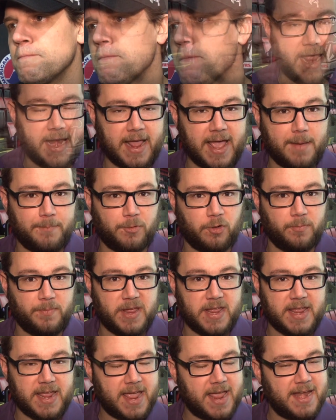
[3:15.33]
Ken
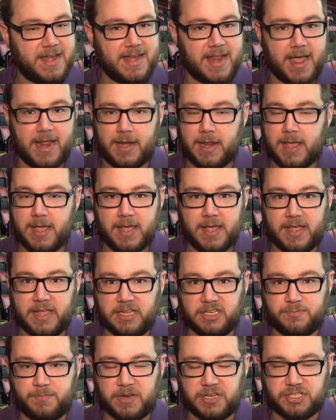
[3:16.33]
Appleby in net,
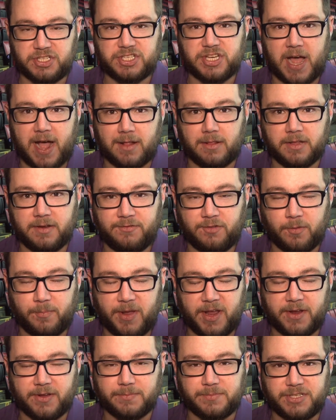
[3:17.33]
he's been solid for
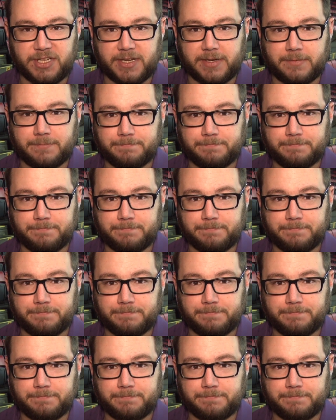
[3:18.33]
Binghamton.